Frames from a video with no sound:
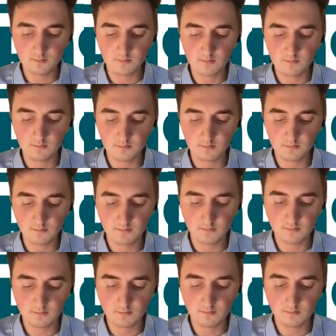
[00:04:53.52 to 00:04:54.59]

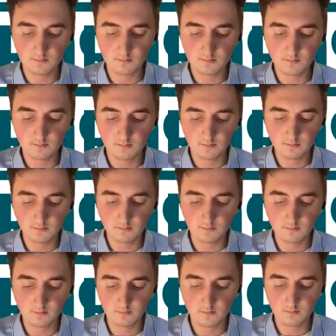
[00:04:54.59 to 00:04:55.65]

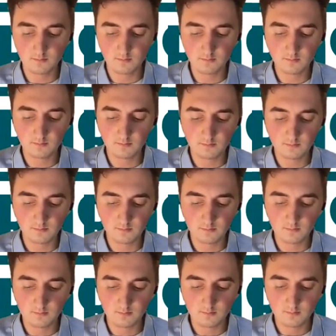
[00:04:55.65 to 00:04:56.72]

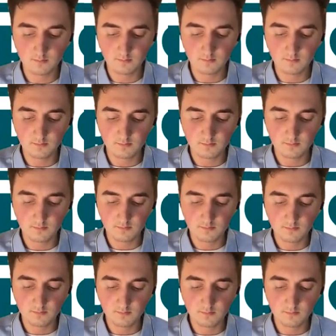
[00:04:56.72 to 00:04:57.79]

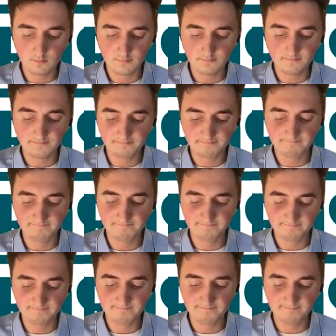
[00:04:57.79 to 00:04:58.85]

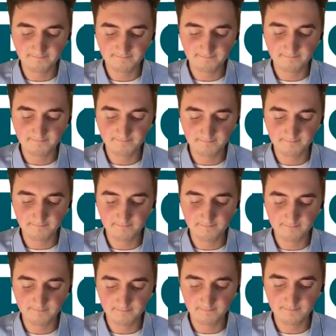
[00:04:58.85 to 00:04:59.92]

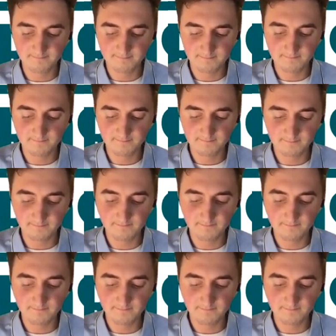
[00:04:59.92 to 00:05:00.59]
[no speech]